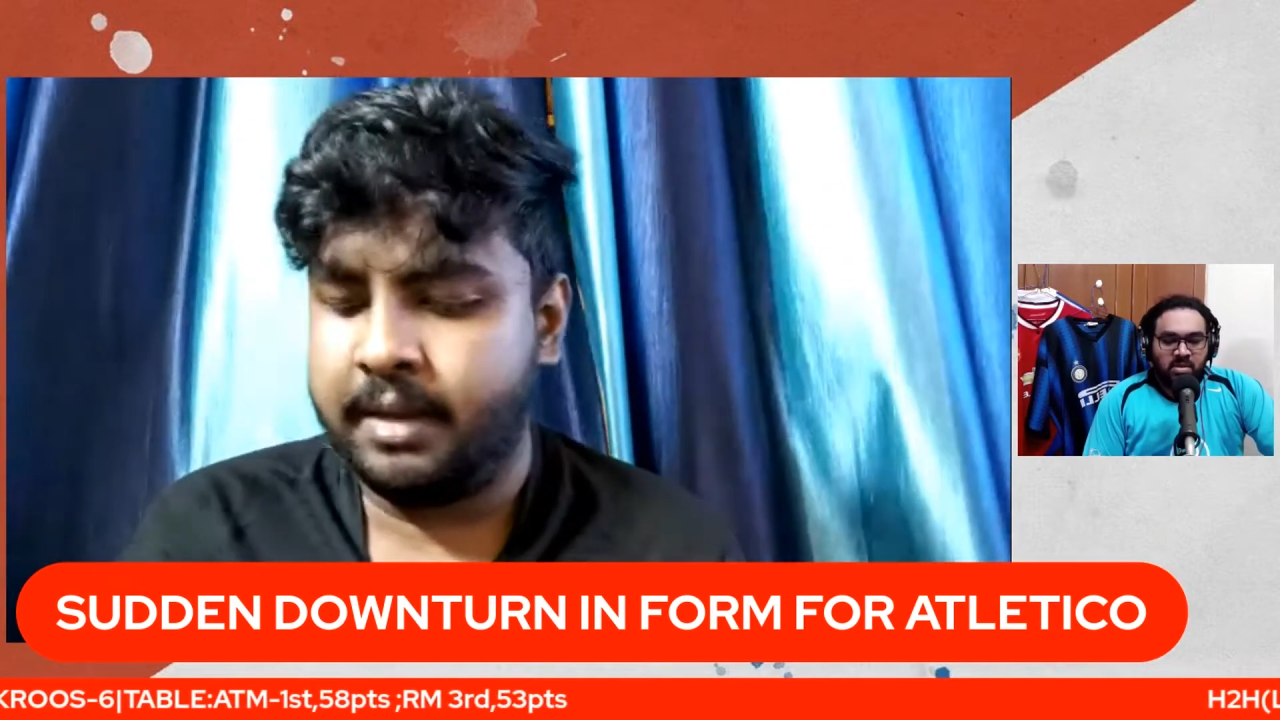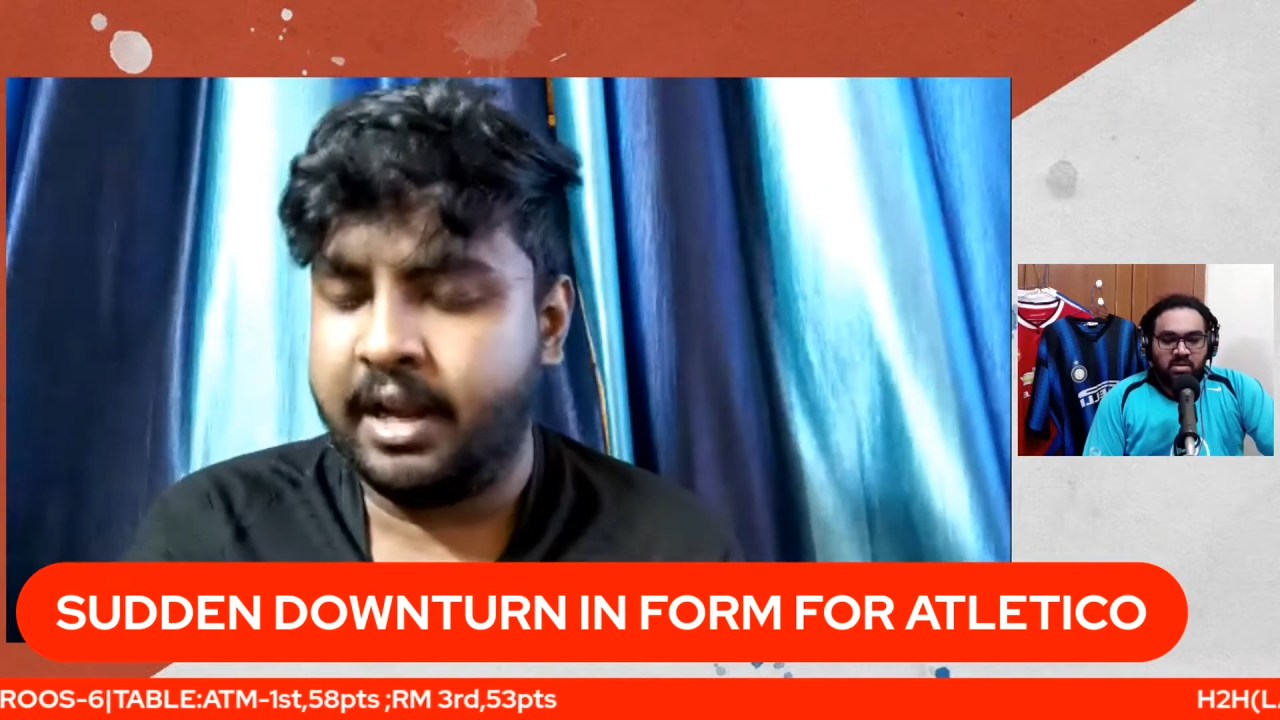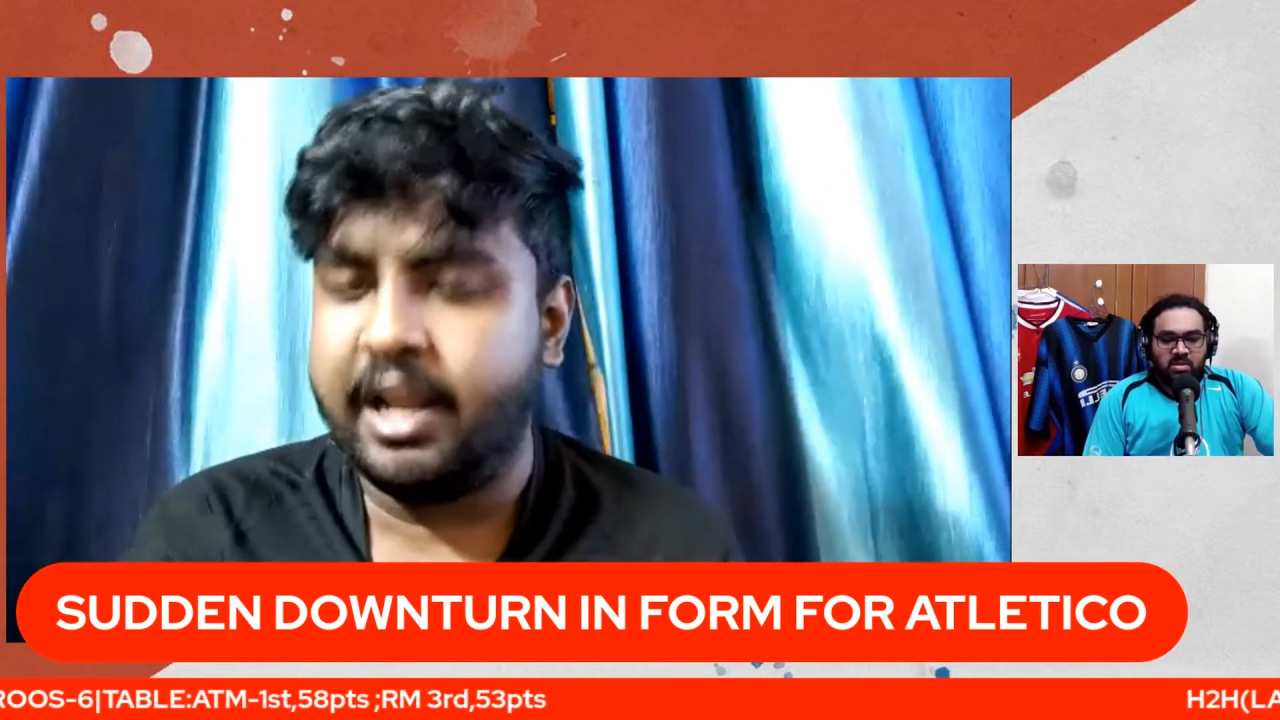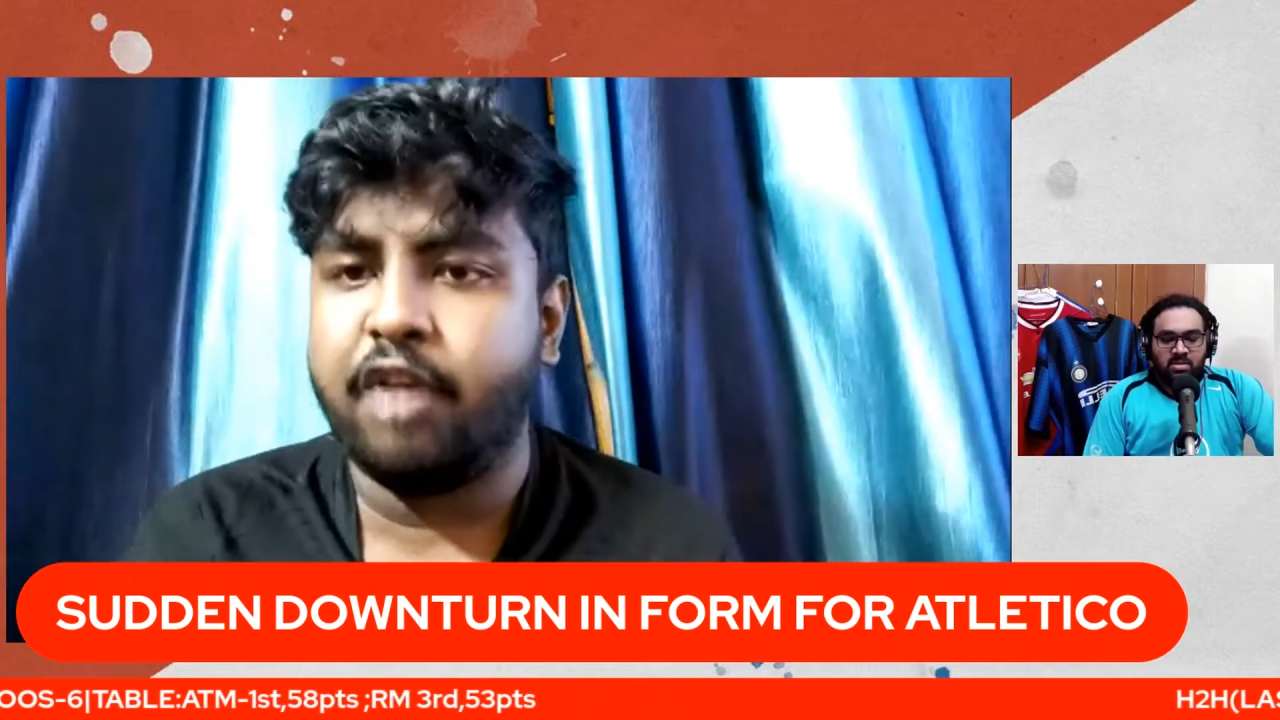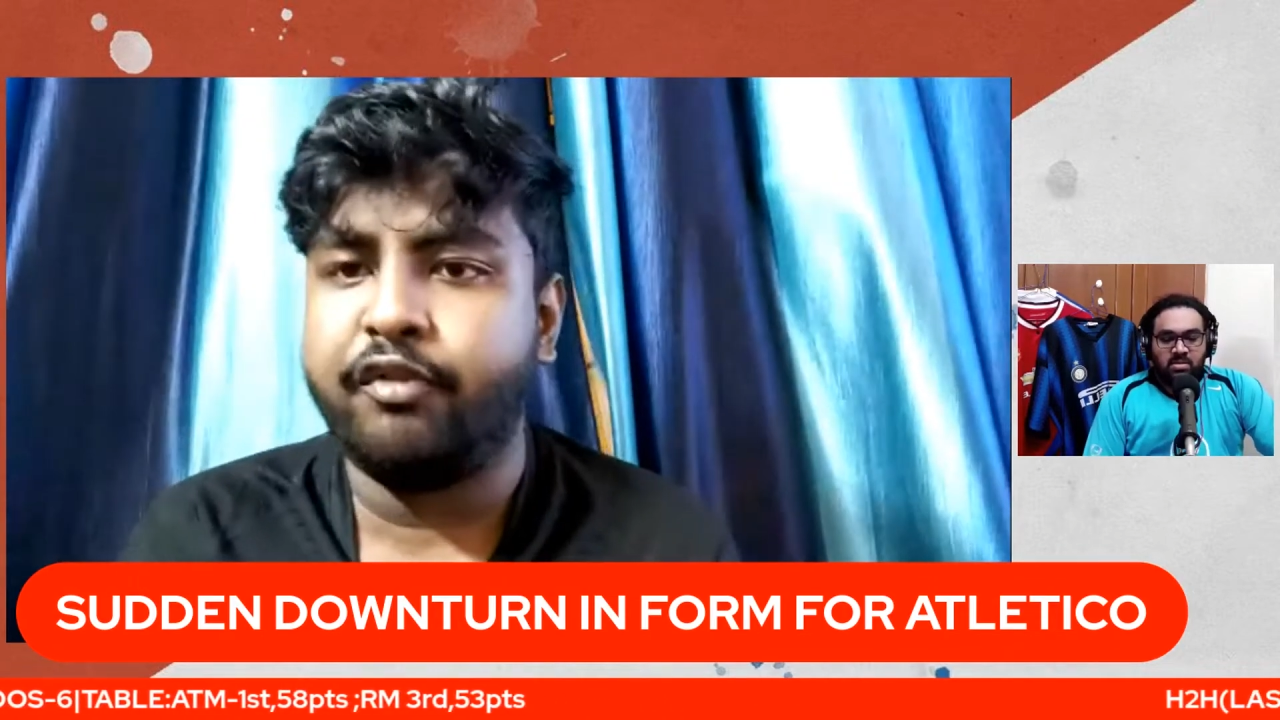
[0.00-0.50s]

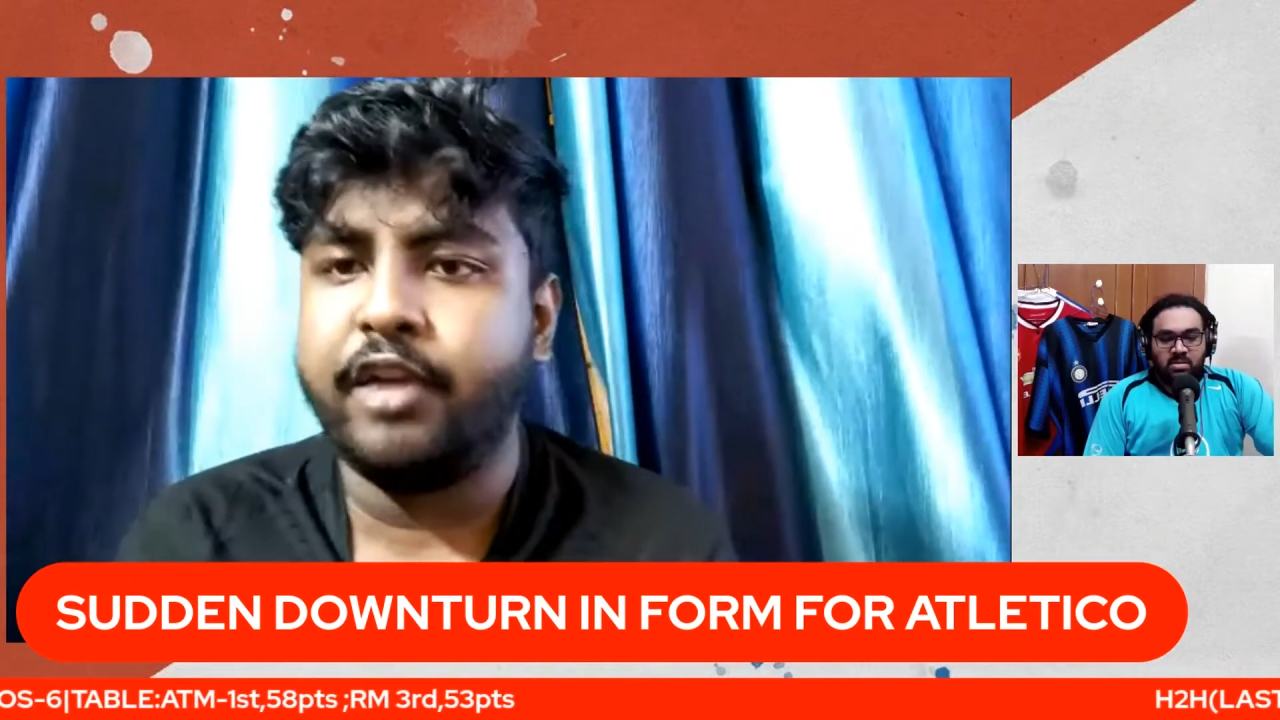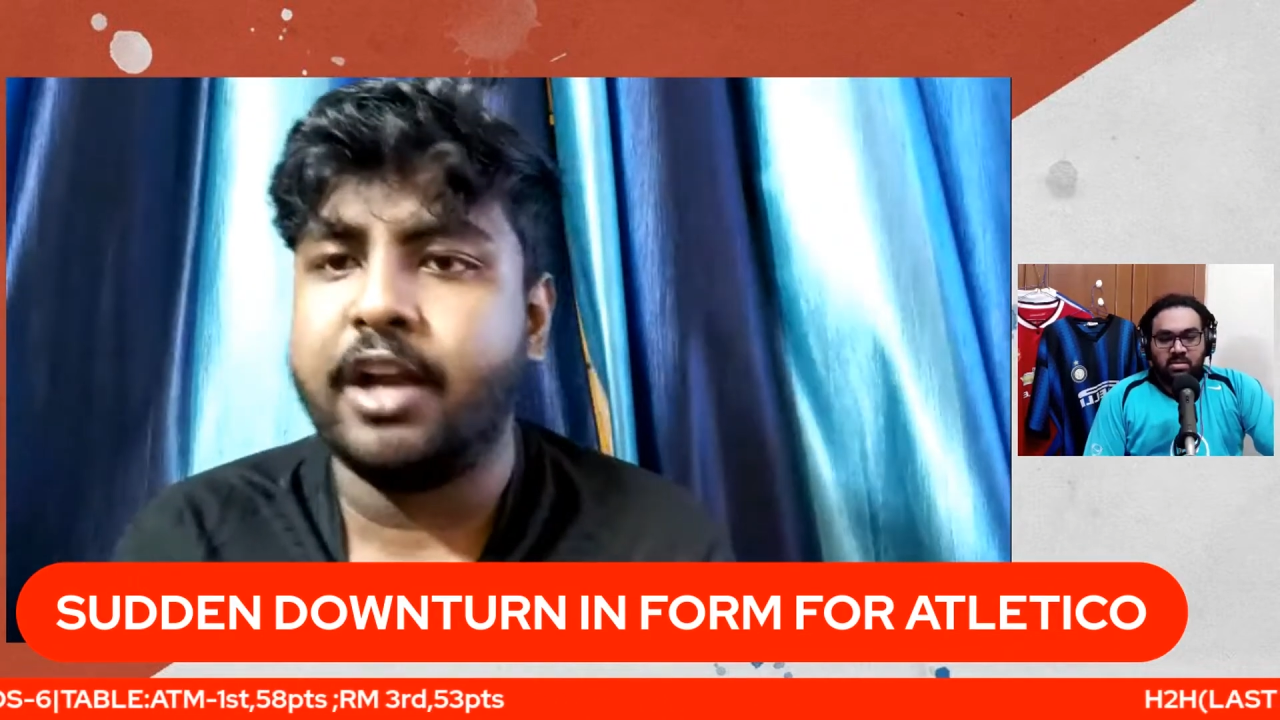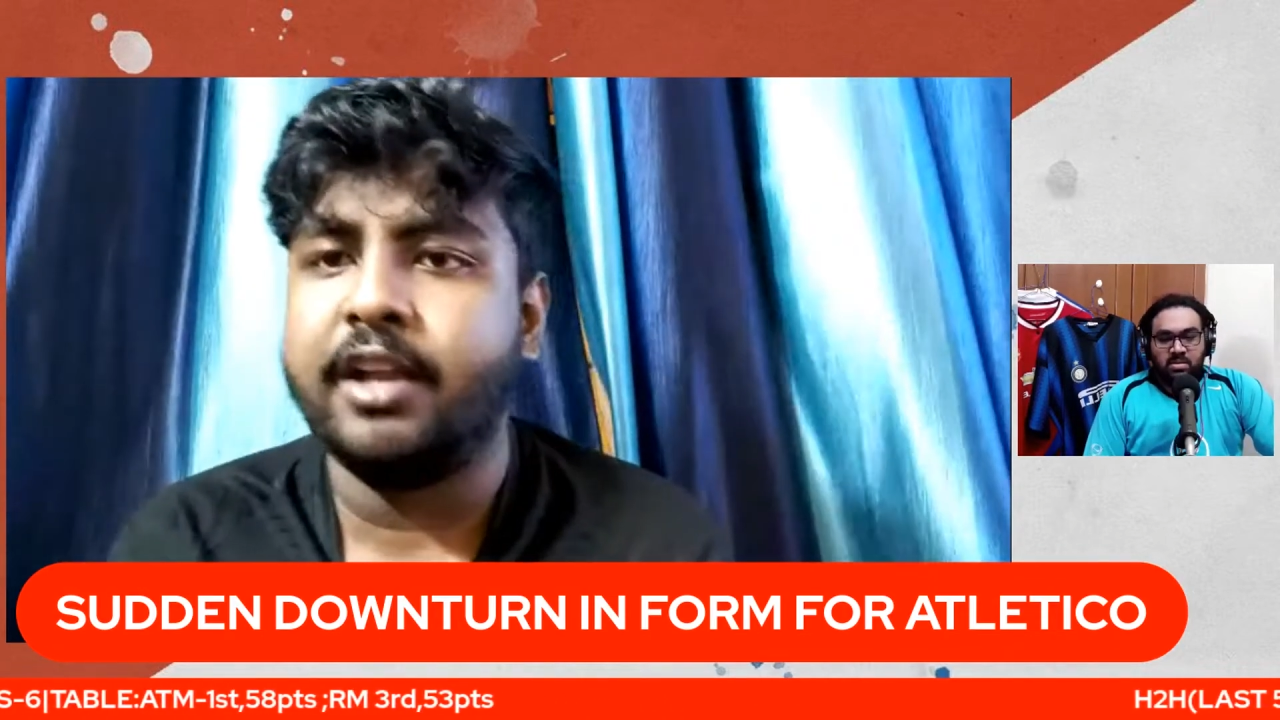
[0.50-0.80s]
area of fear